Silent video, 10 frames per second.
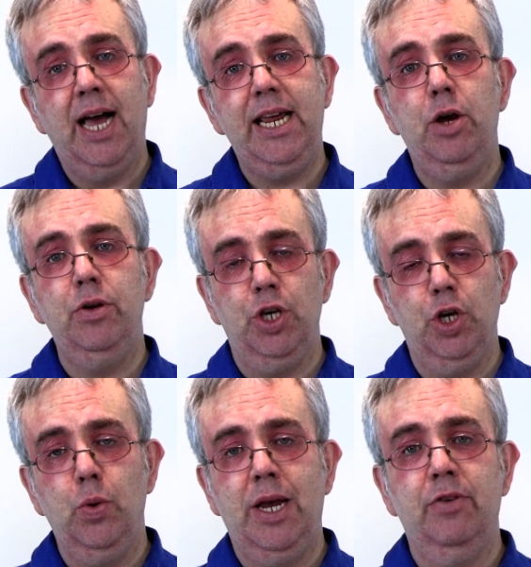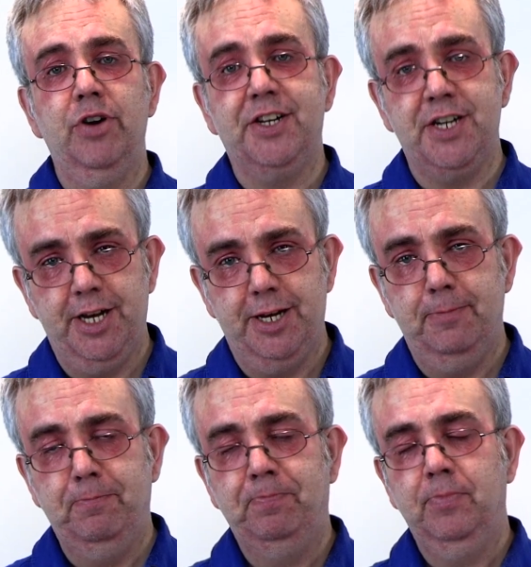IOU in
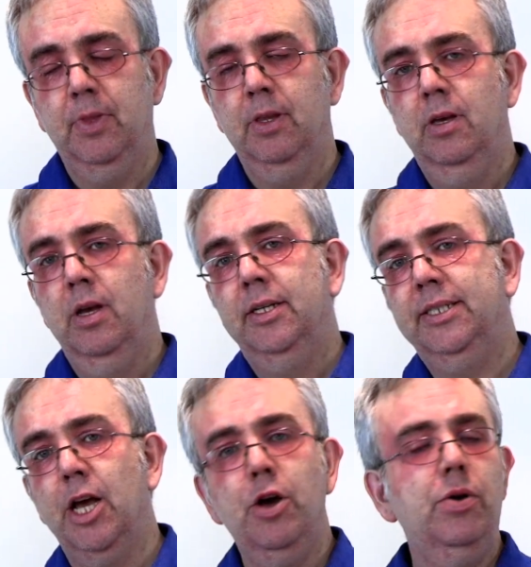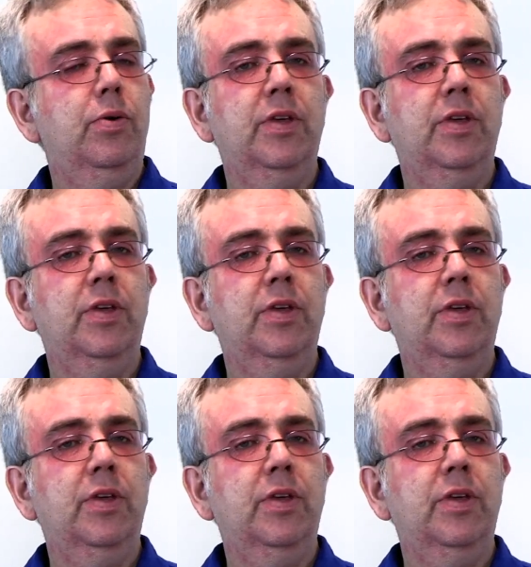return. So